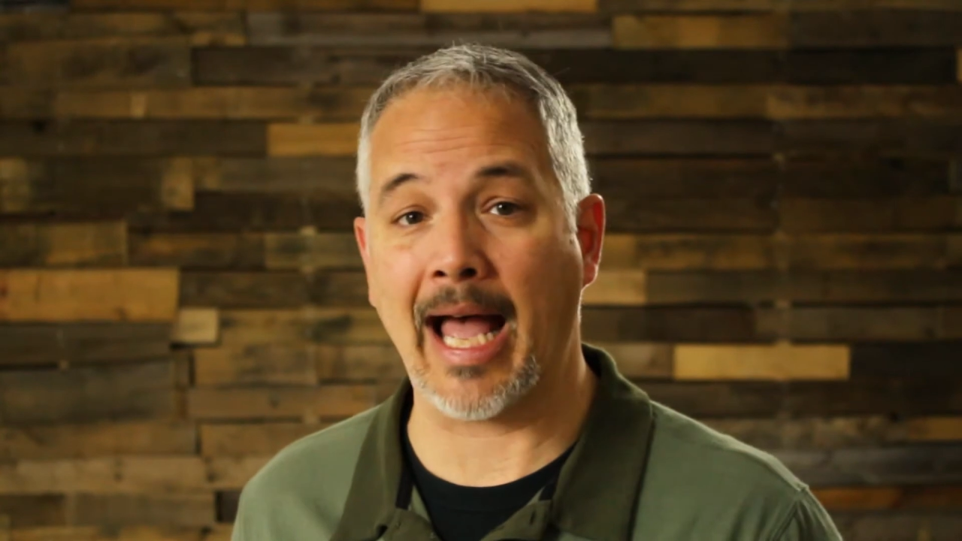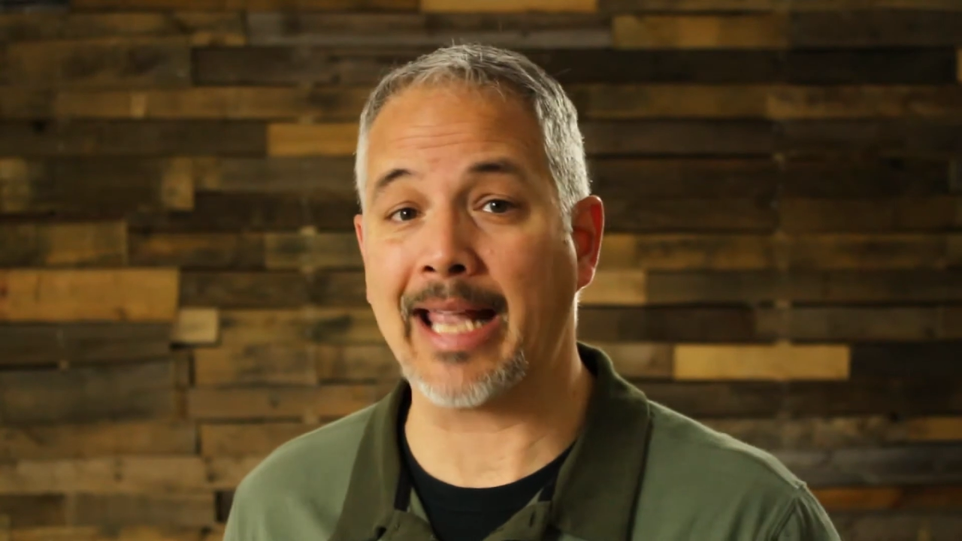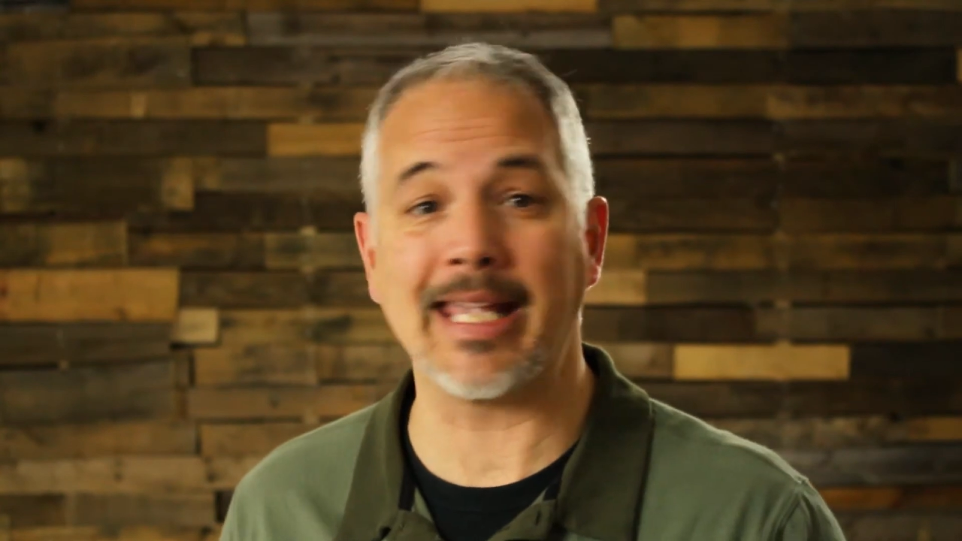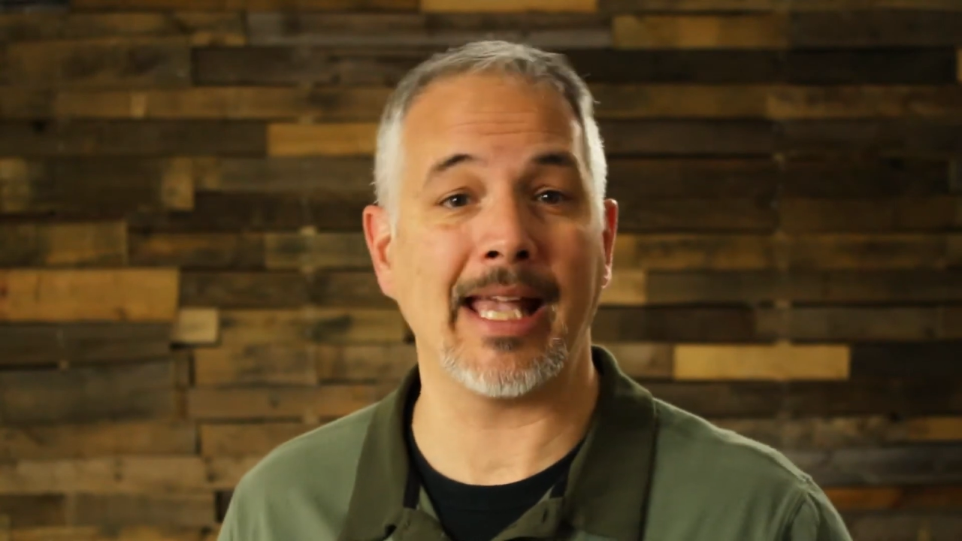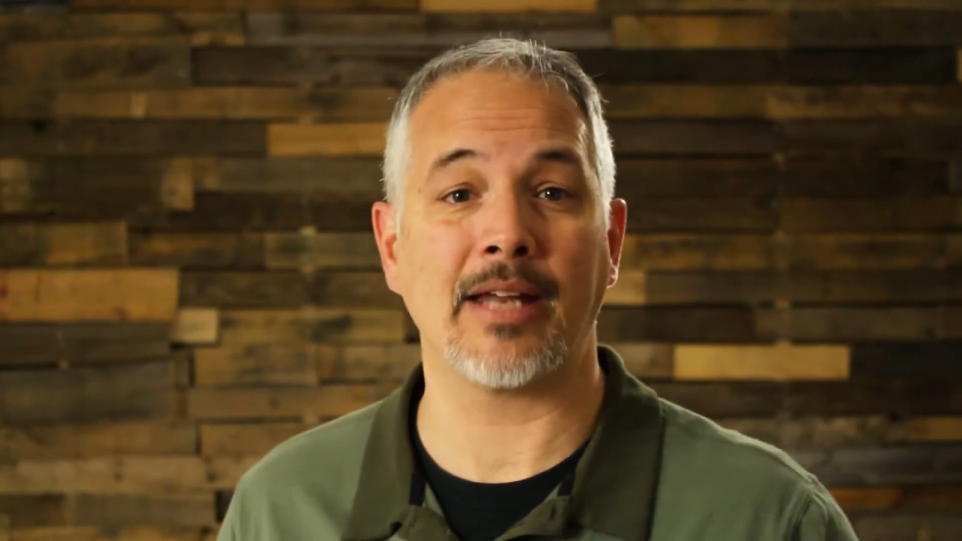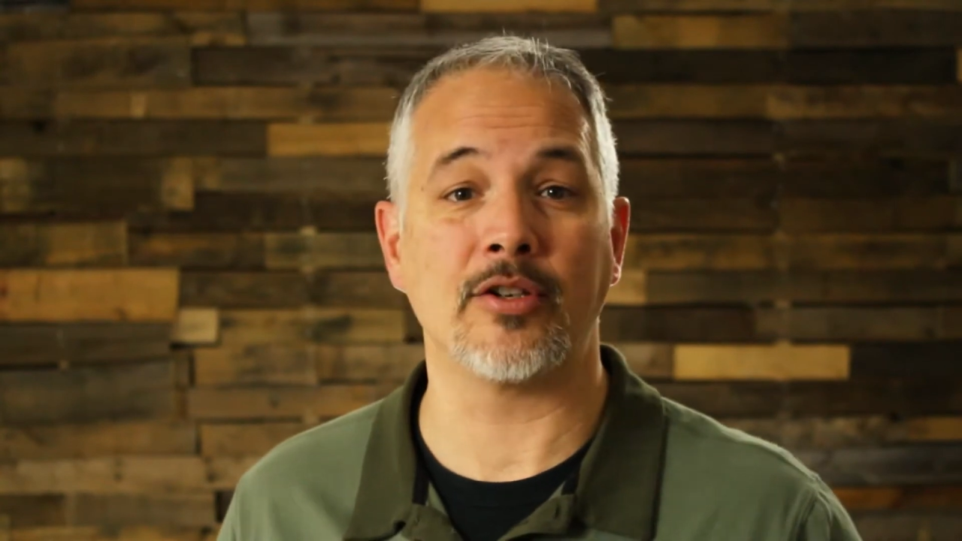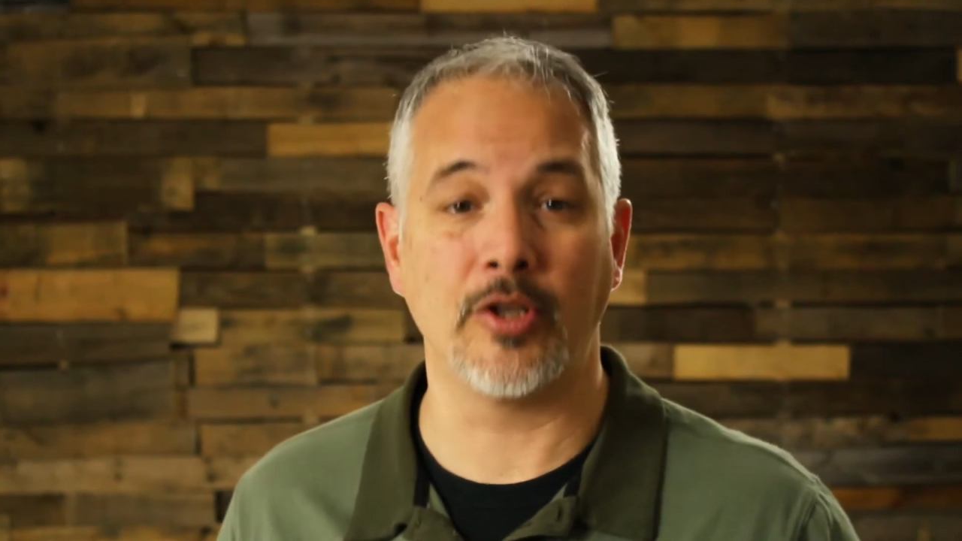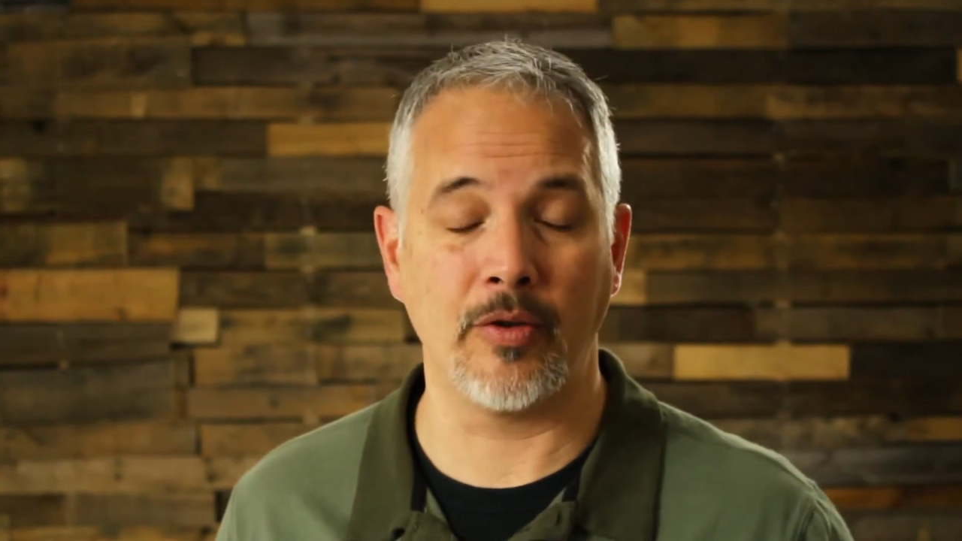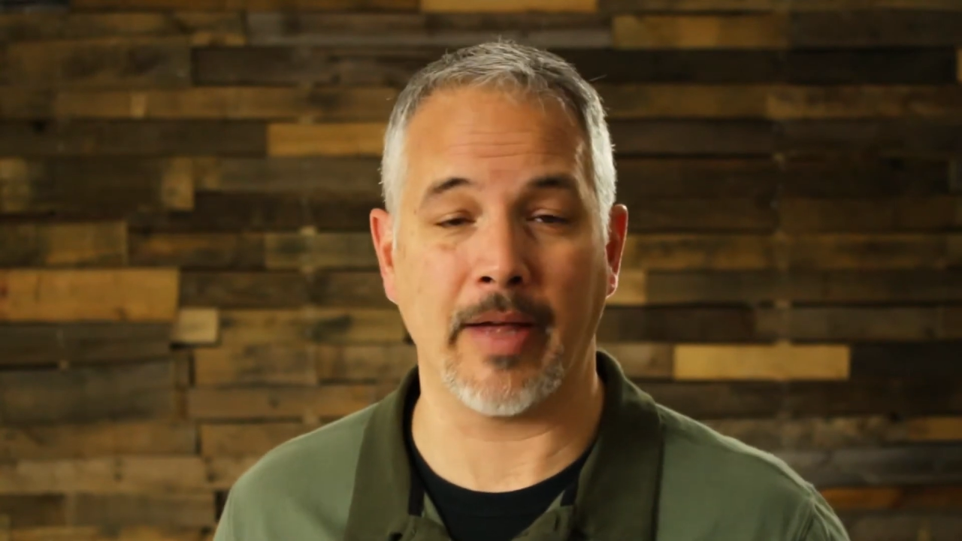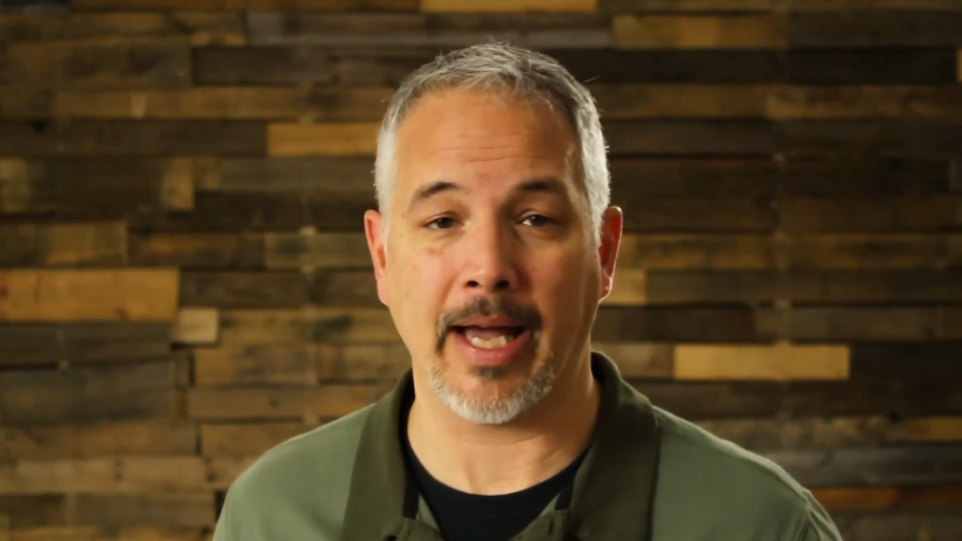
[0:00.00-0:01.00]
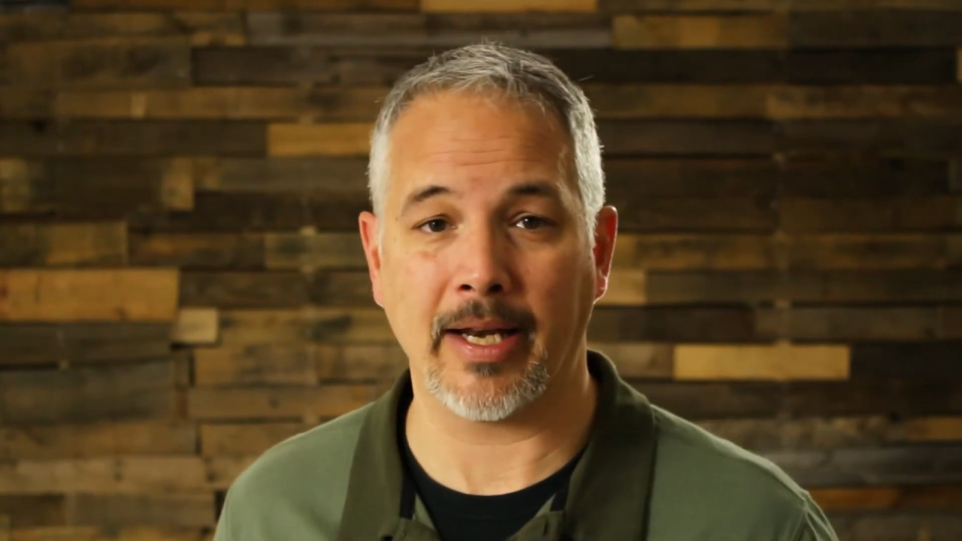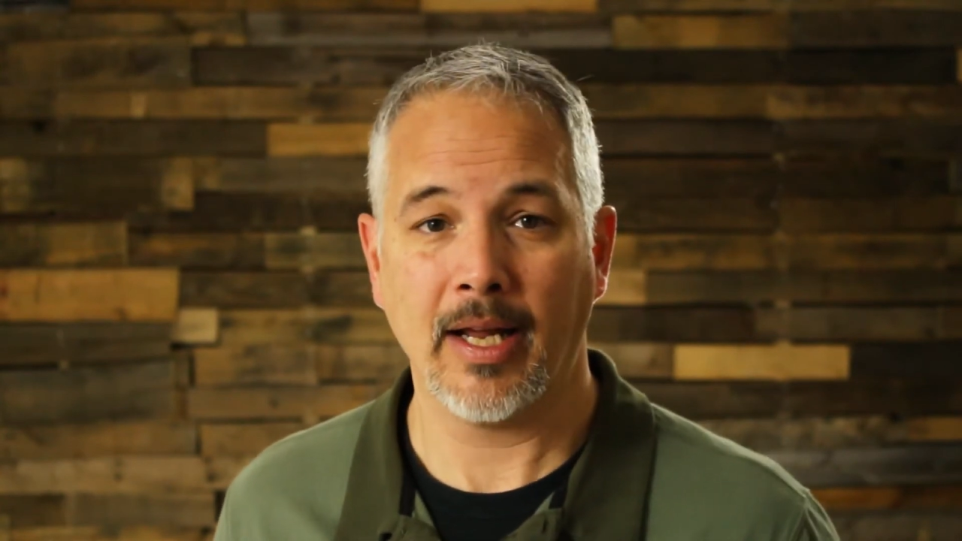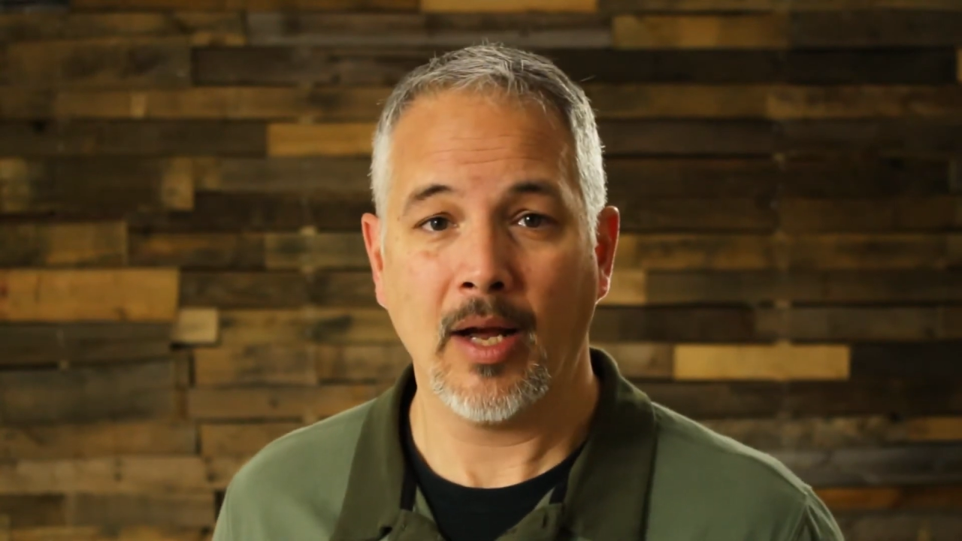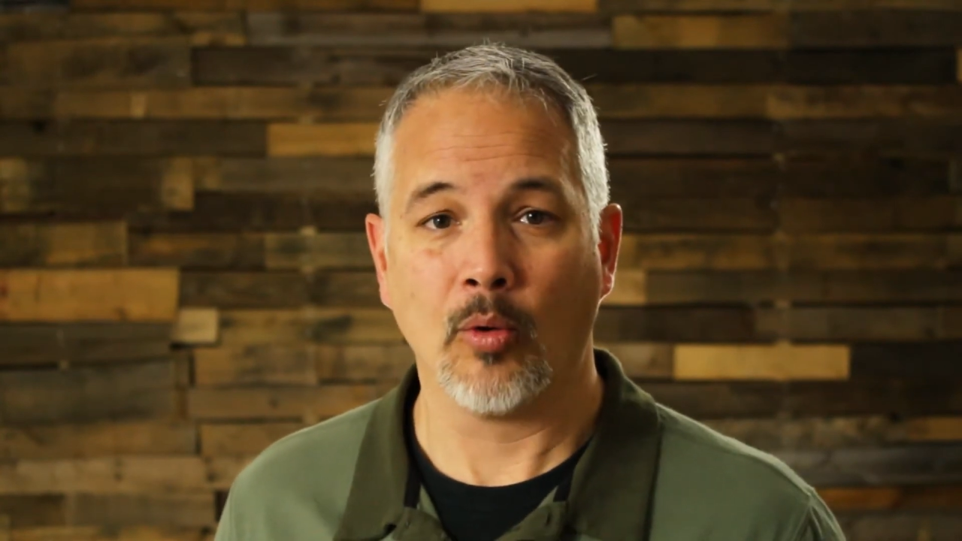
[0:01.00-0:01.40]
I can't do that.